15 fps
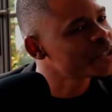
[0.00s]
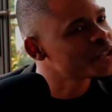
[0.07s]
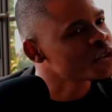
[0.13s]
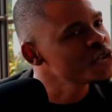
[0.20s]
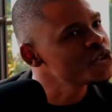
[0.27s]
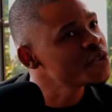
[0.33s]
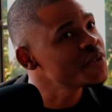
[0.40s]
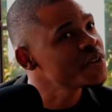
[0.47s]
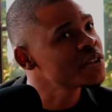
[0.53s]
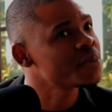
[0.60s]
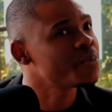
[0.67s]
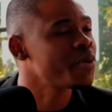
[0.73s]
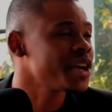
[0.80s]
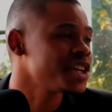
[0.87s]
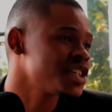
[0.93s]
But don't you feel
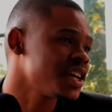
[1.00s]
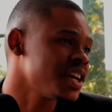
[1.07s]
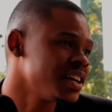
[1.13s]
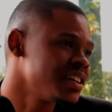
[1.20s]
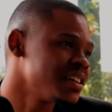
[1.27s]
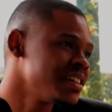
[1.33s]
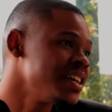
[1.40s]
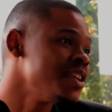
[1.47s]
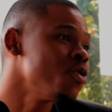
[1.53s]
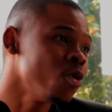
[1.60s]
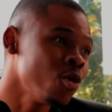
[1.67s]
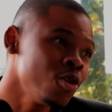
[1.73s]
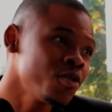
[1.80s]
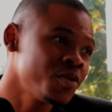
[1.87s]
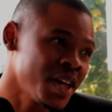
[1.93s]
the pressure in
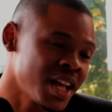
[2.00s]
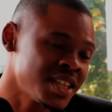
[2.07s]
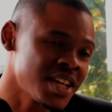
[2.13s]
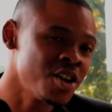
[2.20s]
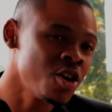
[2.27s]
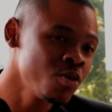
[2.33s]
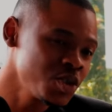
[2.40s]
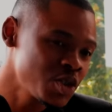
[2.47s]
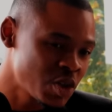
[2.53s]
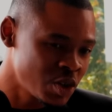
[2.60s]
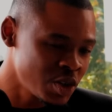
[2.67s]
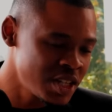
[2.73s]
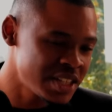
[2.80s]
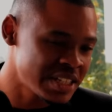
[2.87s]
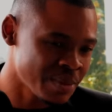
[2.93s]
all of that? I know it's
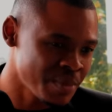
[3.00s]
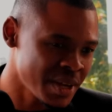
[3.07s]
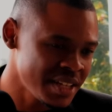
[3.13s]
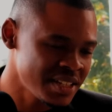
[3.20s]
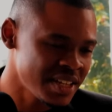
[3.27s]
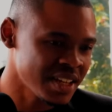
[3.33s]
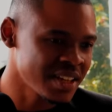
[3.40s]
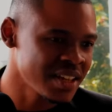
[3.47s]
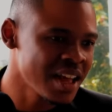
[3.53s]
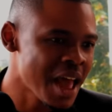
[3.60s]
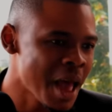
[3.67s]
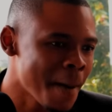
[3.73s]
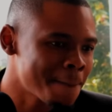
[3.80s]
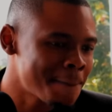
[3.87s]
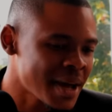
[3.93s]
good, it's amazing.
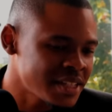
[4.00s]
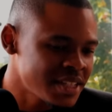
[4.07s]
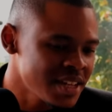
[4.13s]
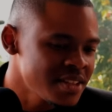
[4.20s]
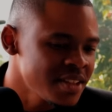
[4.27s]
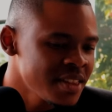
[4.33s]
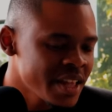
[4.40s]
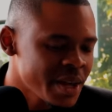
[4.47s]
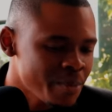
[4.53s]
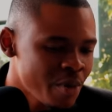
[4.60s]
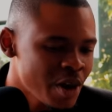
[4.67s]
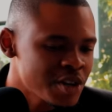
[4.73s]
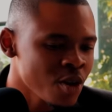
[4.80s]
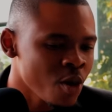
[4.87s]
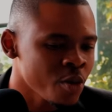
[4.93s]
But isn't there
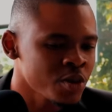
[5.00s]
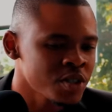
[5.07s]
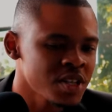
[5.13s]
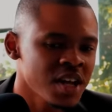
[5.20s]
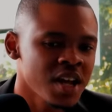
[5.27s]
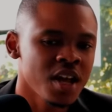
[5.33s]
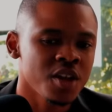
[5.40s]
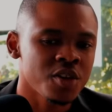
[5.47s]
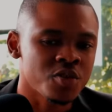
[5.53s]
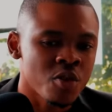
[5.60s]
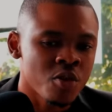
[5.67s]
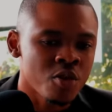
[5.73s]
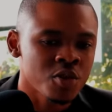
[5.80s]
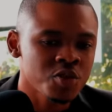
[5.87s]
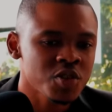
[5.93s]
pressure?
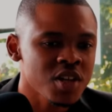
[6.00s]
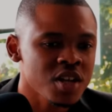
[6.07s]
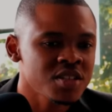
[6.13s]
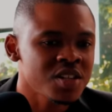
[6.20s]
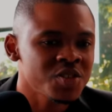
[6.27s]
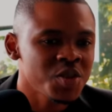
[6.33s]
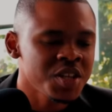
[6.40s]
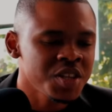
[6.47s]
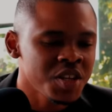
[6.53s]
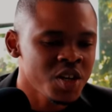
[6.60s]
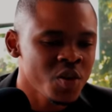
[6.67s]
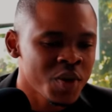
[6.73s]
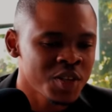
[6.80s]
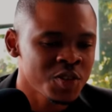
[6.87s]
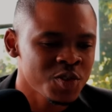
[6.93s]
Your
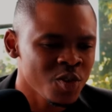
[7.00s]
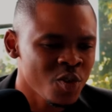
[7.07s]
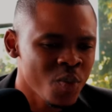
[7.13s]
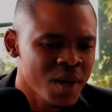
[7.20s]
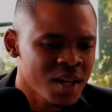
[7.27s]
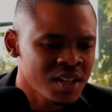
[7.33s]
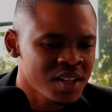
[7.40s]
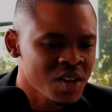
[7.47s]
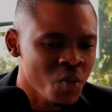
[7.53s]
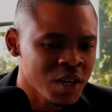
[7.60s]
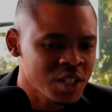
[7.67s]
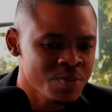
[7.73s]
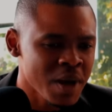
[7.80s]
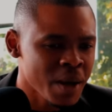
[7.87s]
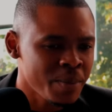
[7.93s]
2023 went so well.
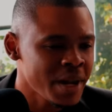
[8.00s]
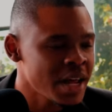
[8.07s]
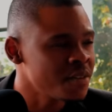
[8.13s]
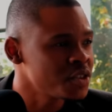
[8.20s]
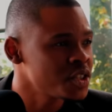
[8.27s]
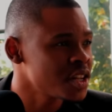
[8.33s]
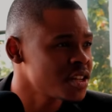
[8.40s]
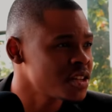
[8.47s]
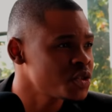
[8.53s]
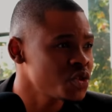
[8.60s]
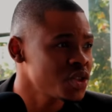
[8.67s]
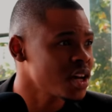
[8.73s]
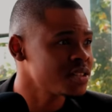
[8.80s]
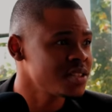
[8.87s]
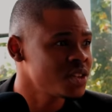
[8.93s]
What's my plan for
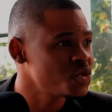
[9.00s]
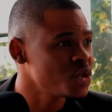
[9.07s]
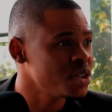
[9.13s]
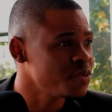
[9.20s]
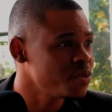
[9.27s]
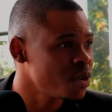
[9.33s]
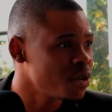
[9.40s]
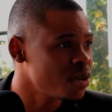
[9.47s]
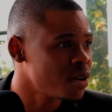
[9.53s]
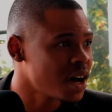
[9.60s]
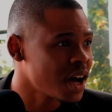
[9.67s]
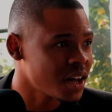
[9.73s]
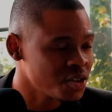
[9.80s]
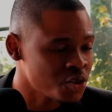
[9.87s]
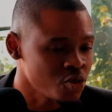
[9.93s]
2024?
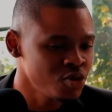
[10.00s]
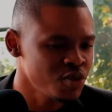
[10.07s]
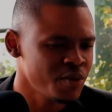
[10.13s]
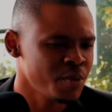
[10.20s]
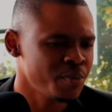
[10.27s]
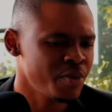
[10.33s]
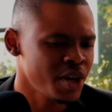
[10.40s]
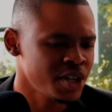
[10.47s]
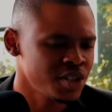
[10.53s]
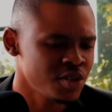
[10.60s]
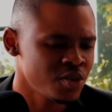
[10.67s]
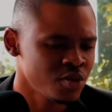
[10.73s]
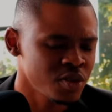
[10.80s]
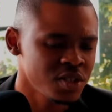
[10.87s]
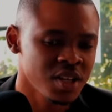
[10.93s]
Don't you feel
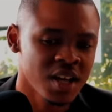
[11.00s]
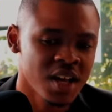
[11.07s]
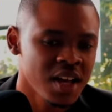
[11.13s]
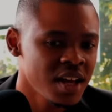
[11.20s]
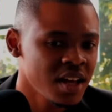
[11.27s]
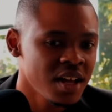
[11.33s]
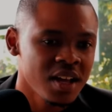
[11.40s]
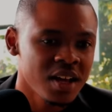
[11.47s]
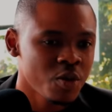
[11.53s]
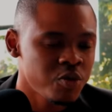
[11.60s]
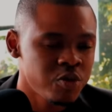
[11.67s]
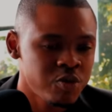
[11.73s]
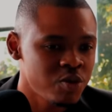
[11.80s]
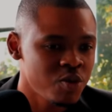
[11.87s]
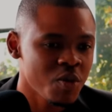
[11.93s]
pressured?
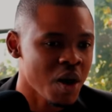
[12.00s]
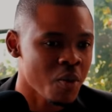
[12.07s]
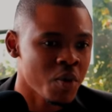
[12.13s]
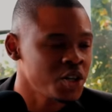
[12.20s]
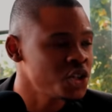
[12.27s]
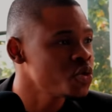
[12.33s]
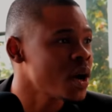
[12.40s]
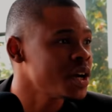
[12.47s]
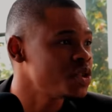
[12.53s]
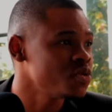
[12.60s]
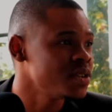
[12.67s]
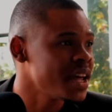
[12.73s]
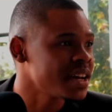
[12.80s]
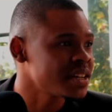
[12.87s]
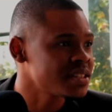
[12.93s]
What do I
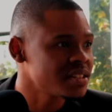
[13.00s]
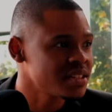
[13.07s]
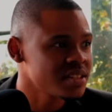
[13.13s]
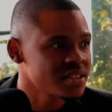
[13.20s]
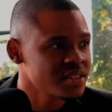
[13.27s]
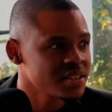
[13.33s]
do next?